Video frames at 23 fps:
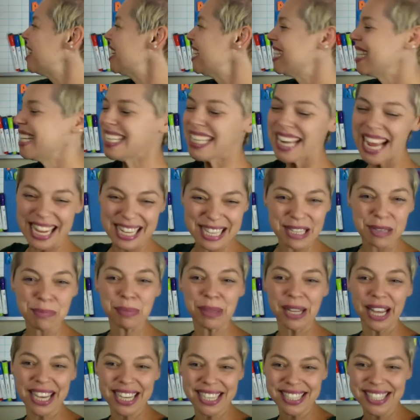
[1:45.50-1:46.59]
is the tens
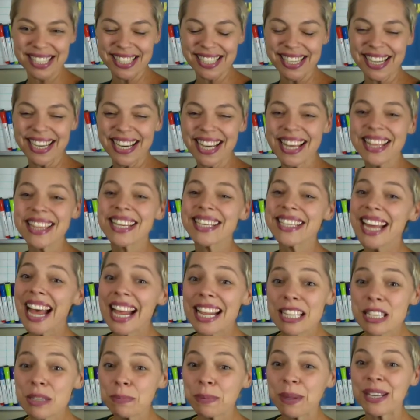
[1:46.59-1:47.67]
place. The
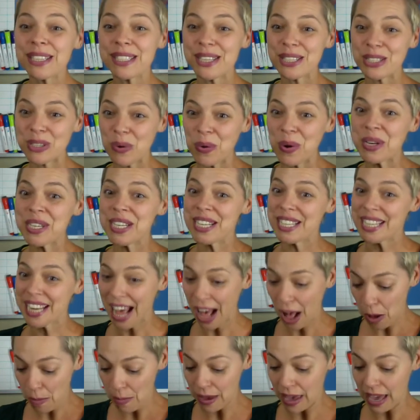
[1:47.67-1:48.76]
tens place is going to
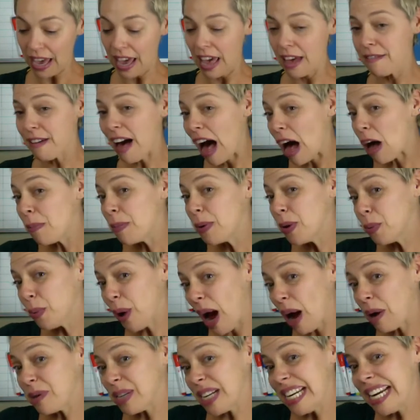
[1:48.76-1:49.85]
tell me if I'll be
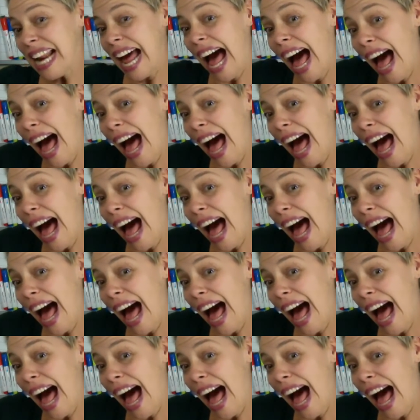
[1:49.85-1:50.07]
rounding